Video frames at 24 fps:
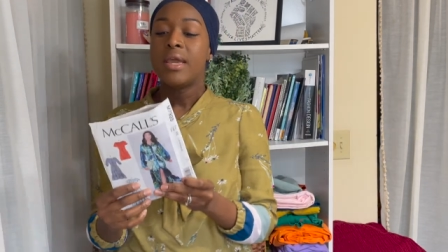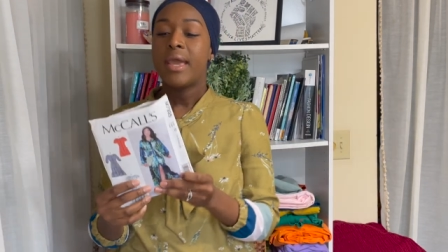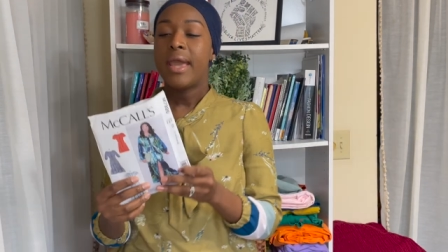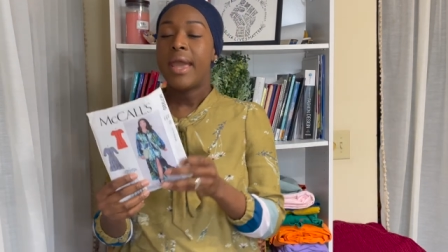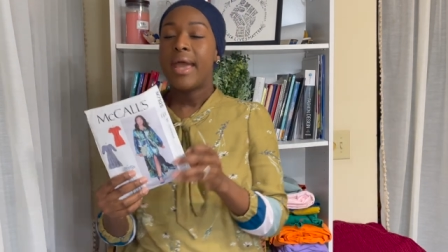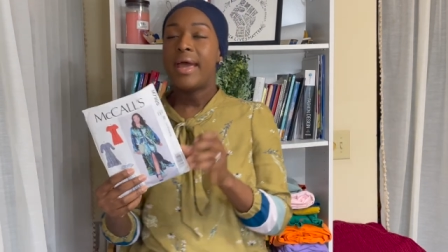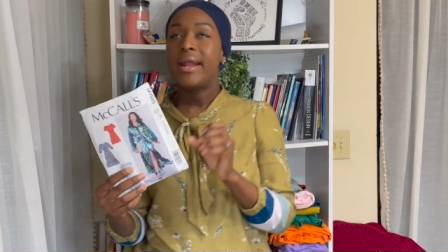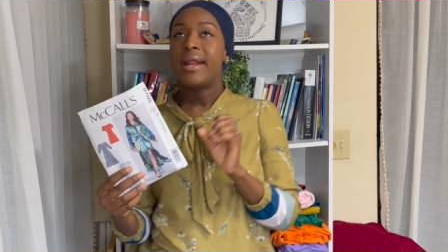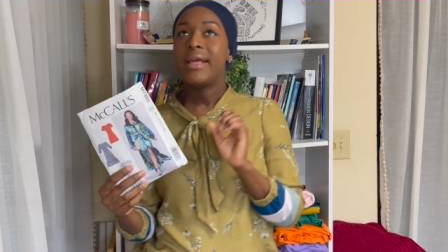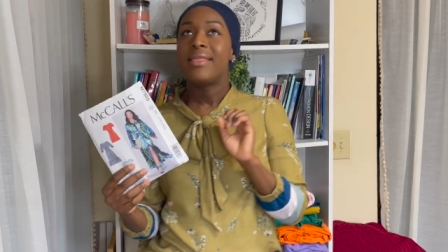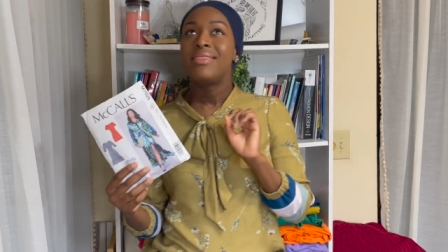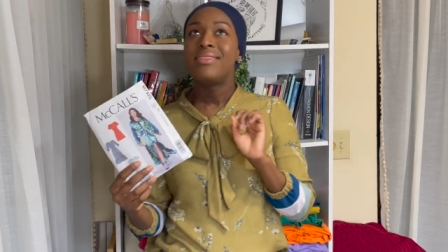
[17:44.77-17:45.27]

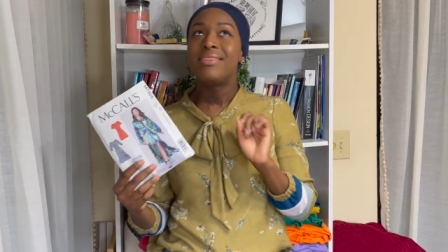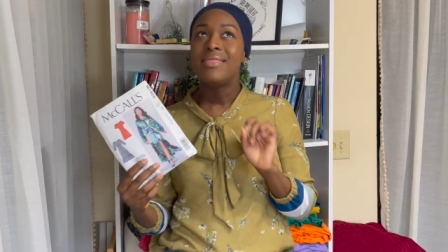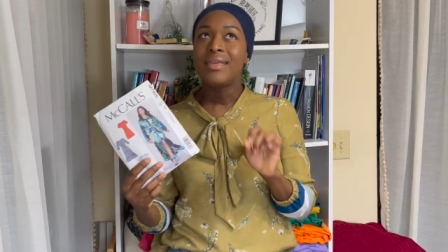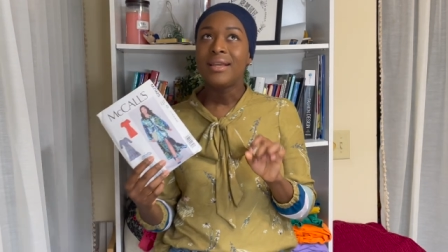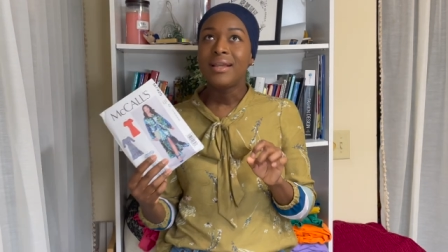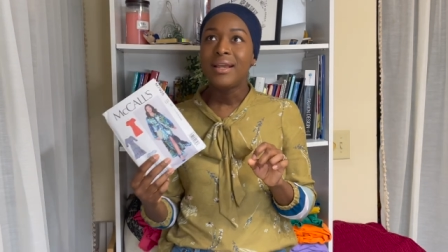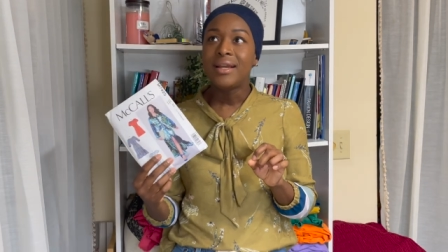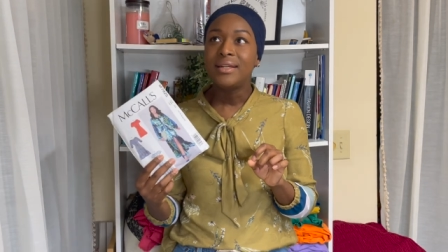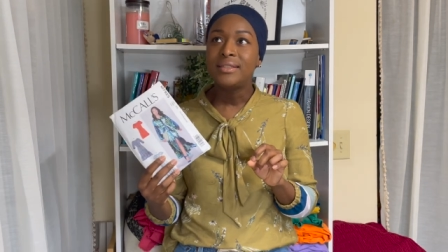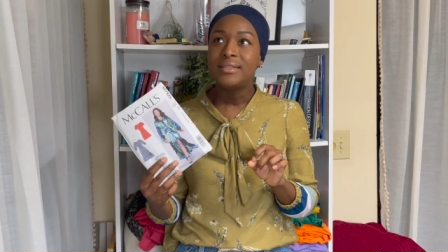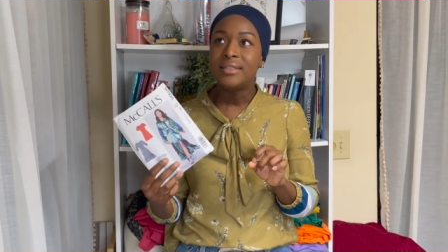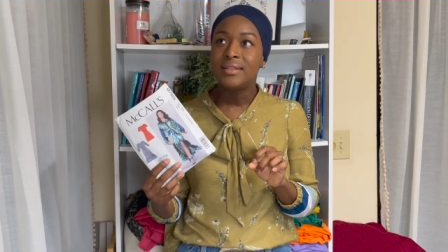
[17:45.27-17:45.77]
And I think
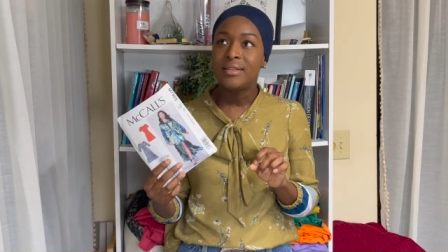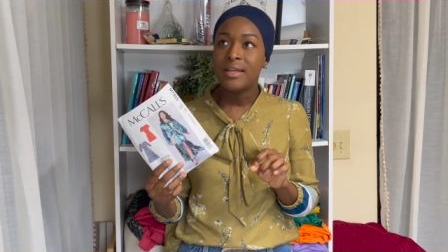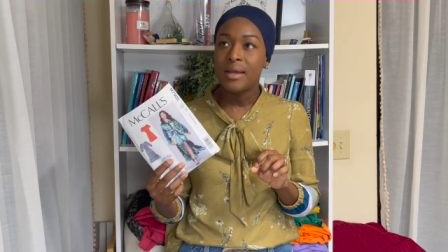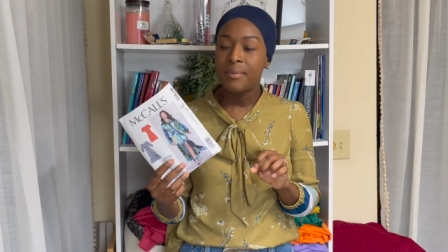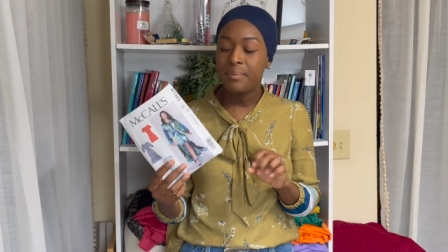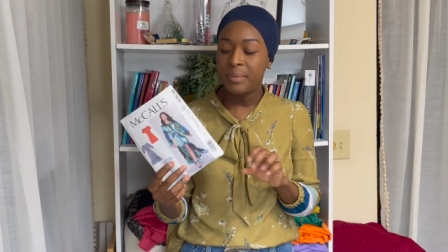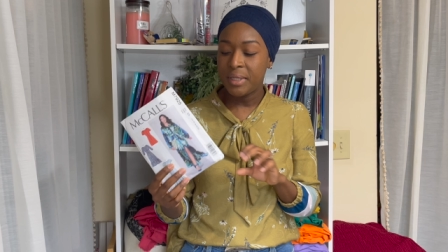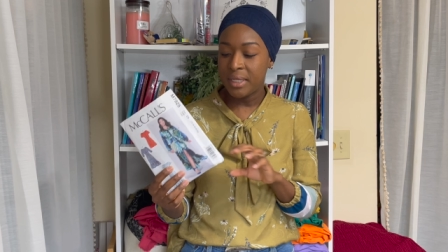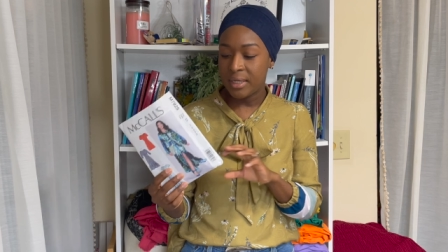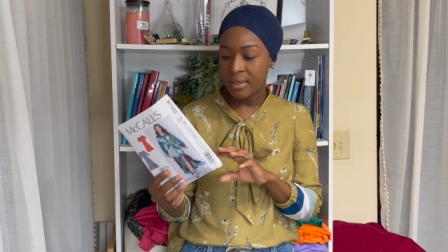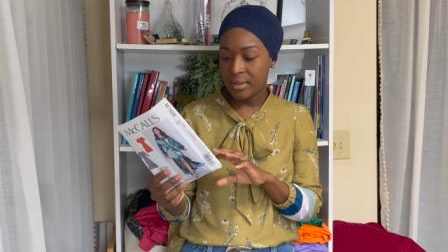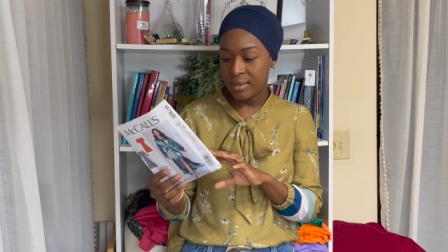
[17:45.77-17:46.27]
I did that
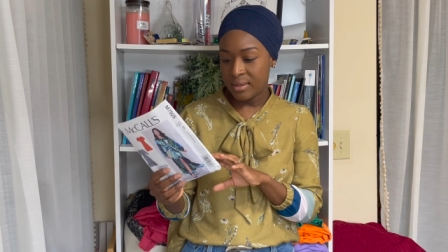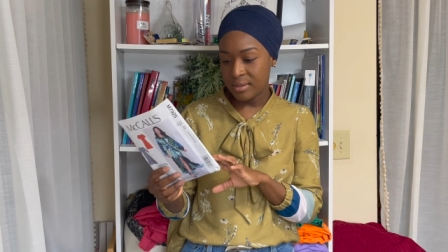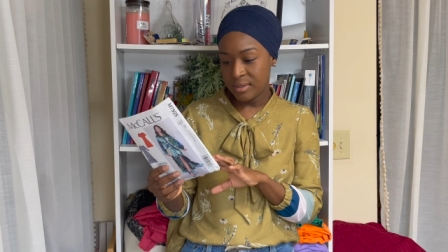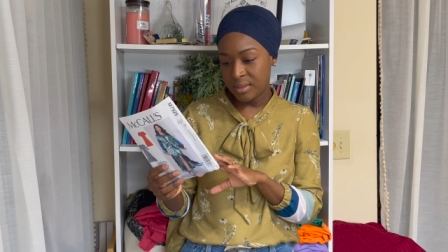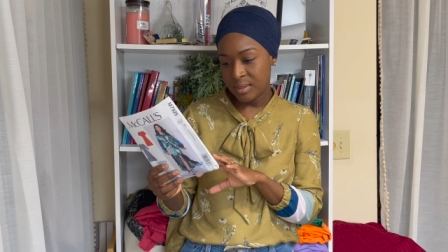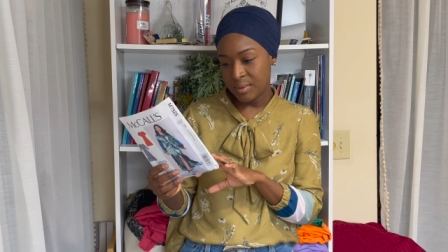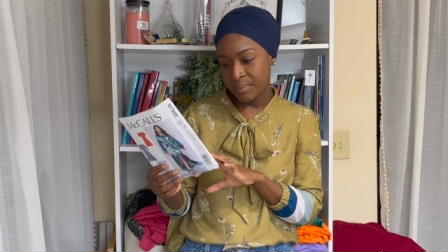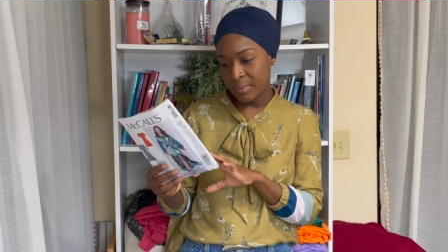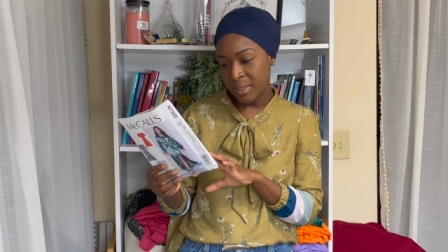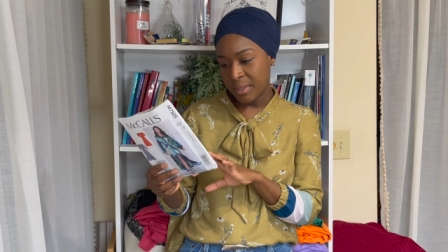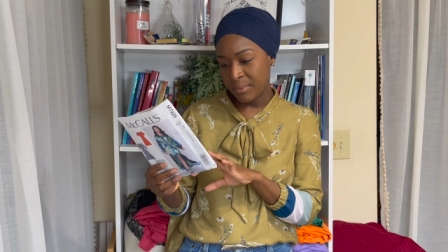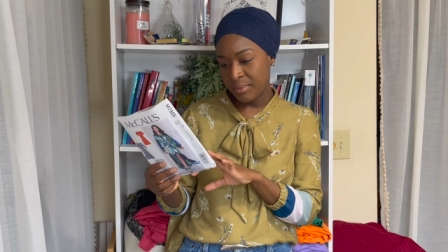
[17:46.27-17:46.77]

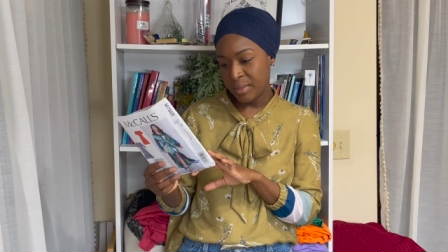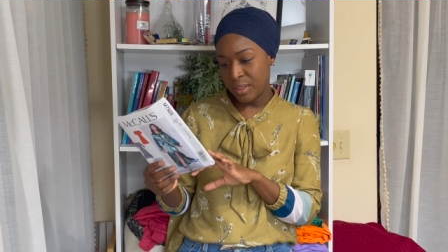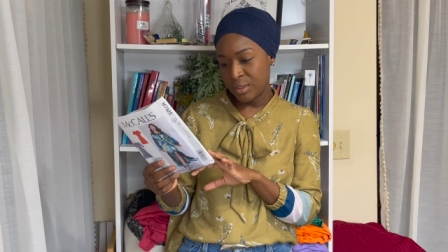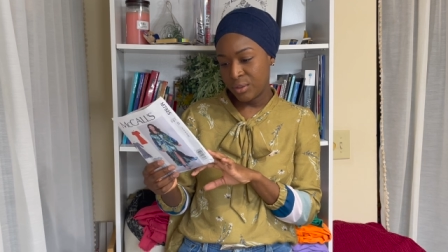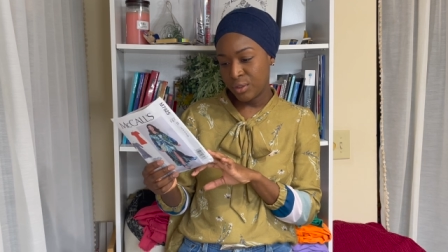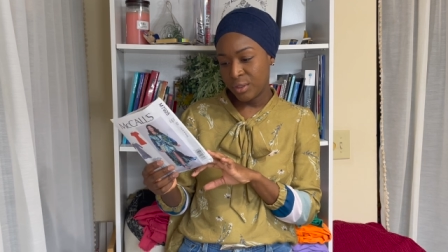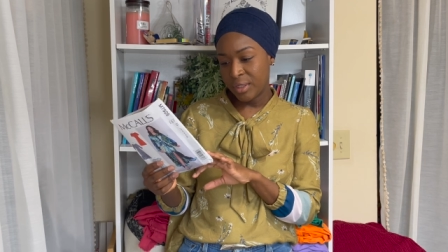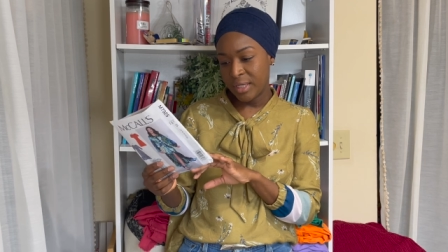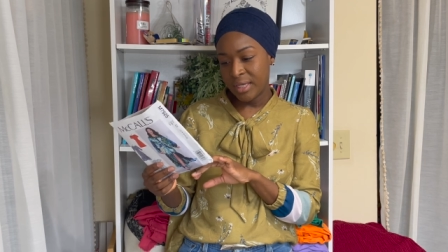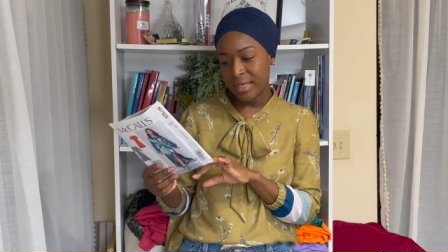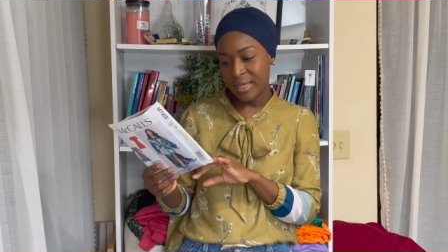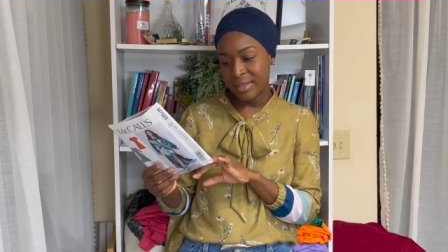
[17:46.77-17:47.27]
because maybe
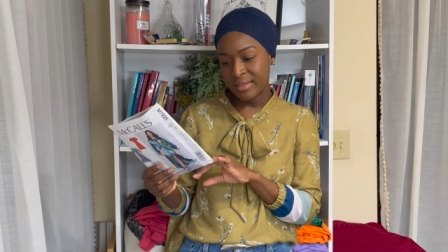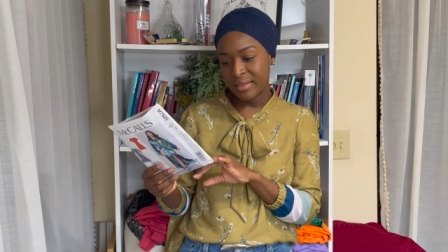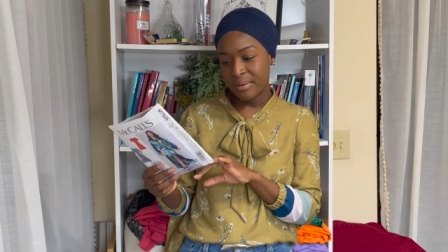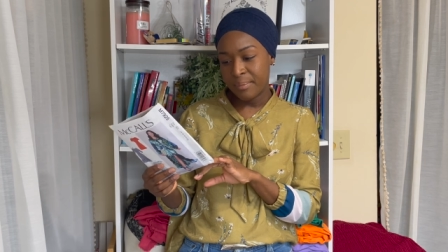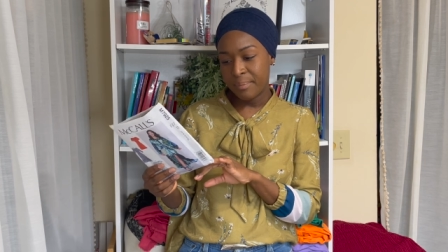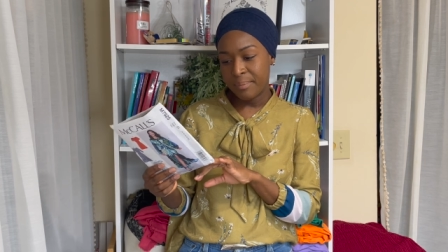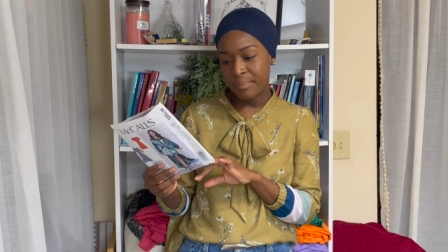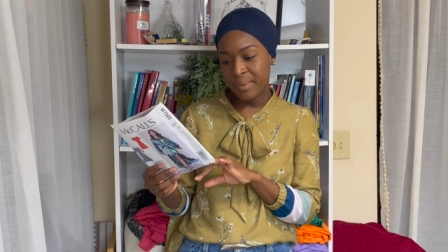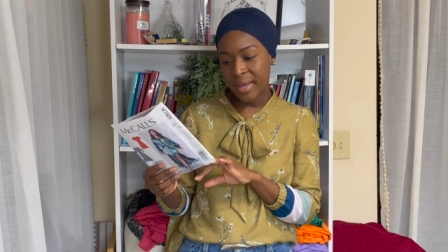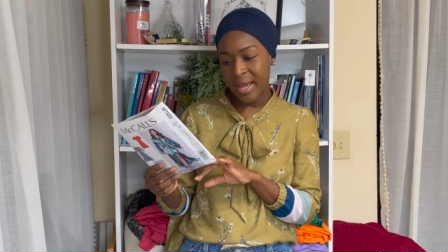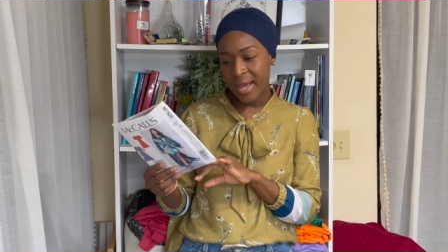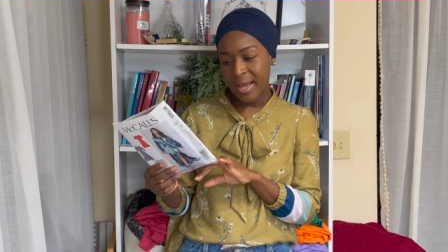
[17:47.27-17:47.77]
looking at the
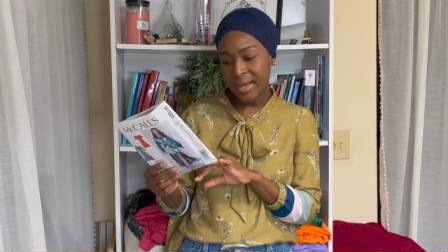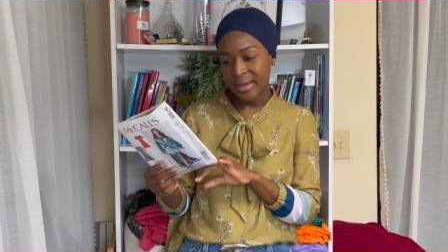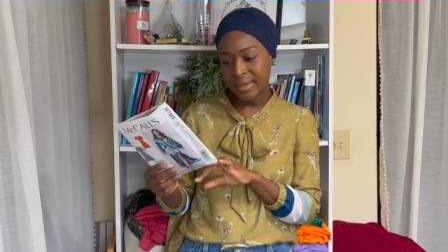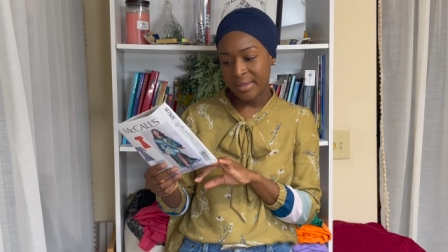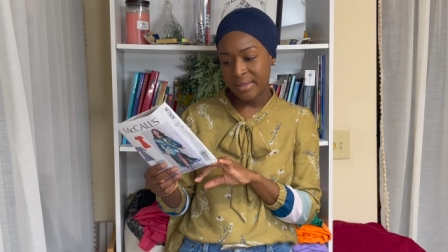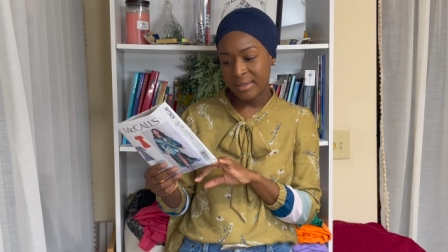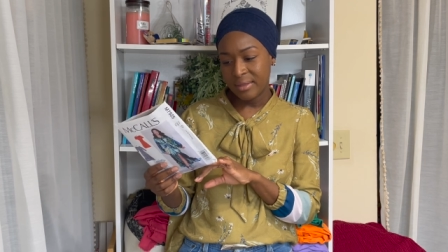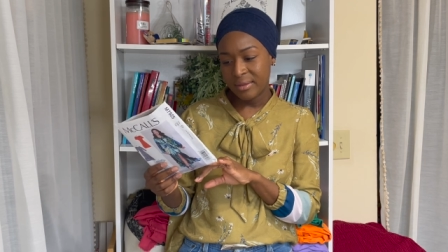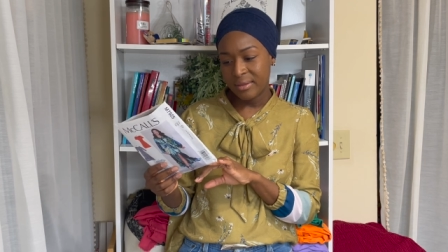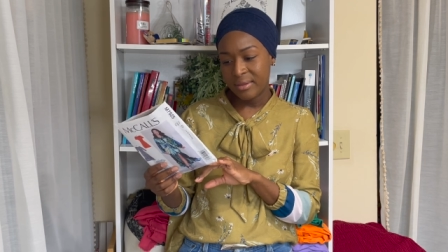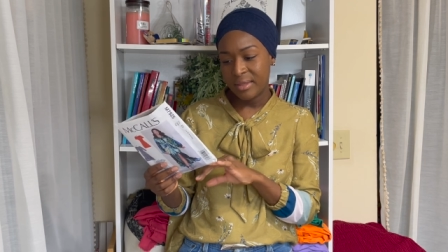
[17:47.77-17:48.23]
back,